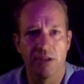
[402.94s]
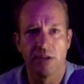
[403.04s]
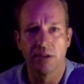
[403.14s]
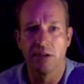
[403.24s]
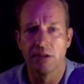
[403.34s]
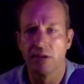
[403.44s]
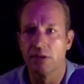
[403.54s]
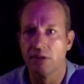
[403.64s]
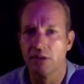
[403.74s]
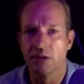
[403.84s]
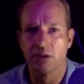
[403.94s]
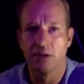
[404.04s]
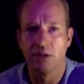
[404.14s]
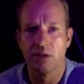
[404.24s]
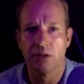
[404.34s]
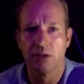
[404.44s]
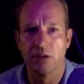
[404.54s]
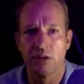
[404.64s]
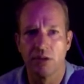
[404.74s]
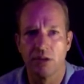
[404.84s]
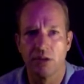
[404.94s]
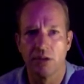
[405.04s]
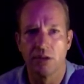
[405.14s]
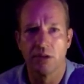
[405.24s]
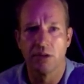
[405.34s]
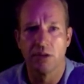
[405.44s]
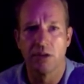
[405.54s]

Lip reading: (no one is talking)